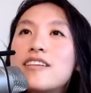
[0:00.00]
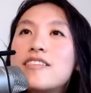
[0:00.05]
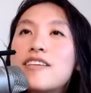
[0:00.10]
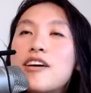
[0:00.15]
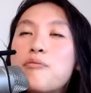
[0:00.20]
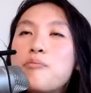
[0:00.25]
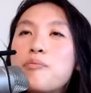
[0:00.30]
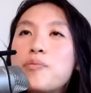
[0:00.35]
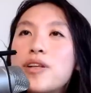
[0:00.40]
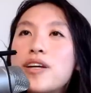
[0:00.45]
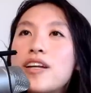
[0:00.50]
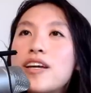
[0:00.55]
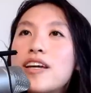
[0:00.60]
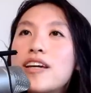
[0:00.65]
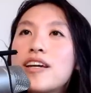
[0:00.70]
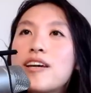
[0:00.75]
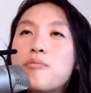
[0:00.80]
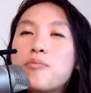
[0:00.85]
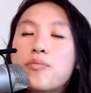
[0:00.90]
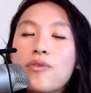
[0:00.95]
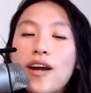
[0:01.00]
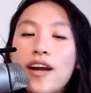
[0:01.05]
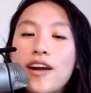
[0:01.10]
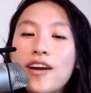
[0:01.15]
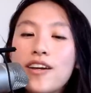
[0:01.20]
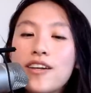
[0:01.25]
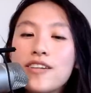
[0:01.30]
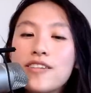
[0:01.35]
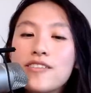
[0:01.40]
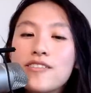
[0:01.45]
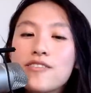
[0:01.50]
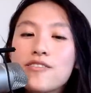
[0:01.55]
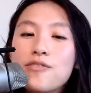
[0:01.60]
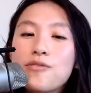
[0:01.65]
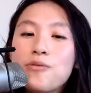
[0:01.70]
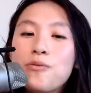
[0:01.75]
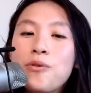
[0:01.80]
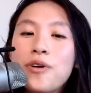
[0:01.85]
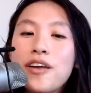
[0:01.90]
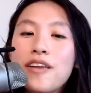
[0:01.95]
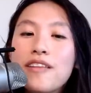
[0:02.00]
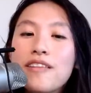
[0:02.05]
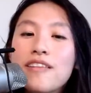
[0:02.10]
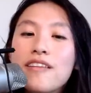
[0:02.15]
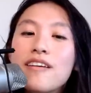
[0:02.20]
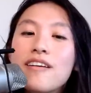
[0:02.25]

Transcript: templating and prayers with